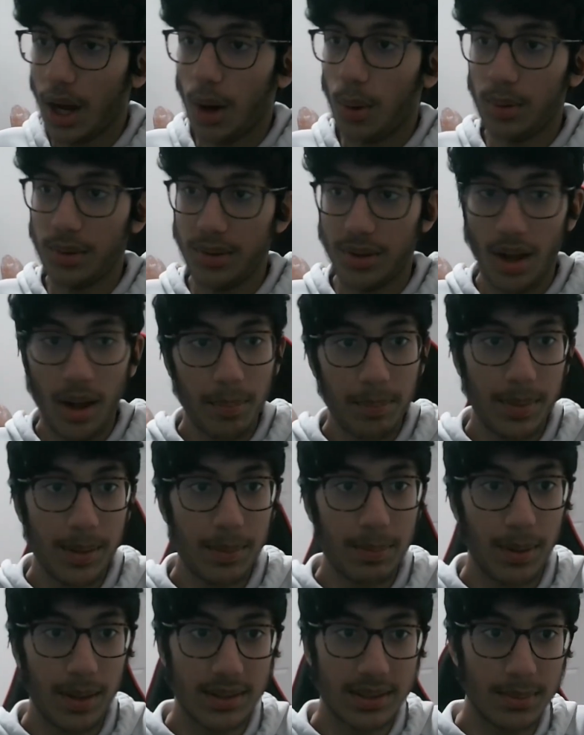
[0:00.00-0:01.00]
would not be
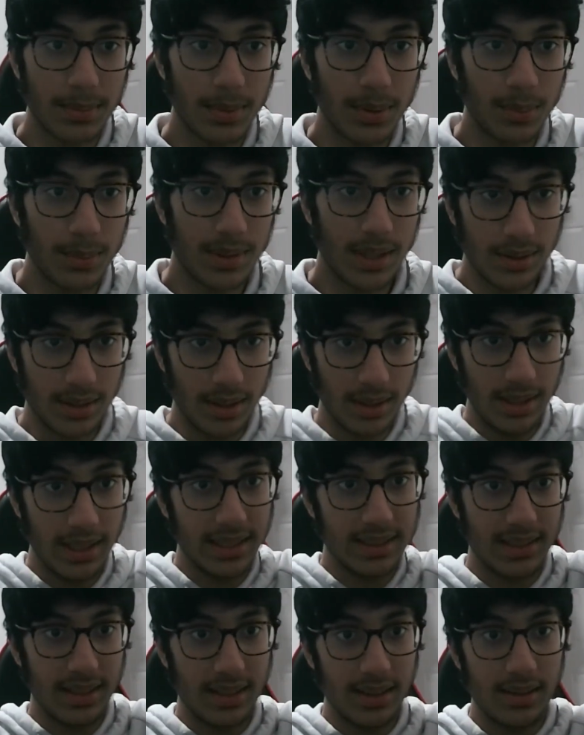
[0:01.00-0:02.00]
possible without the
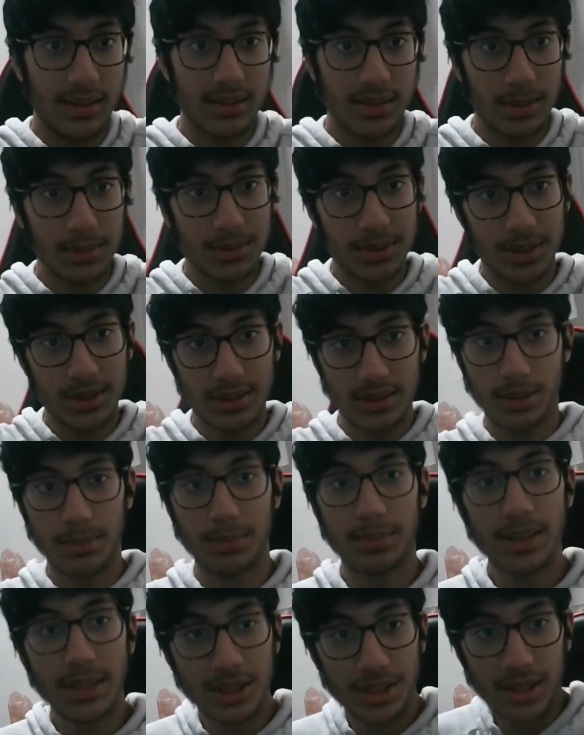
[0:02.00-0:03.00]
links in the description, so
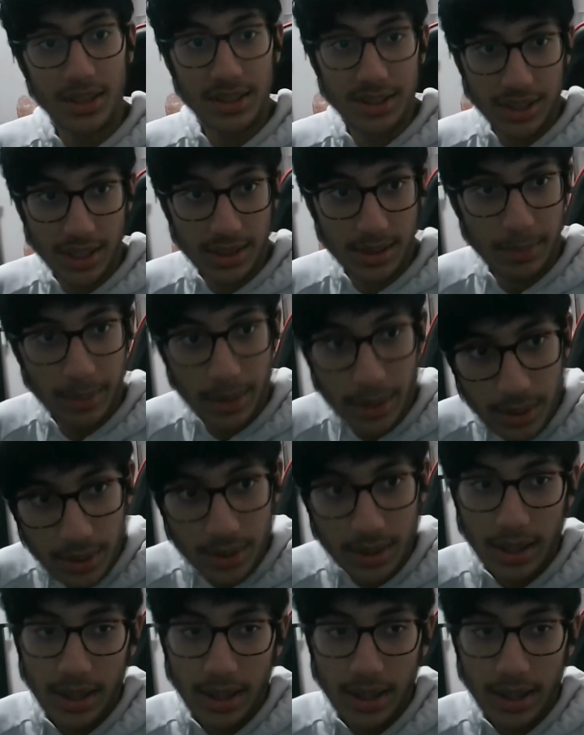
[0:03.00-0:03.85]
be sure to check them out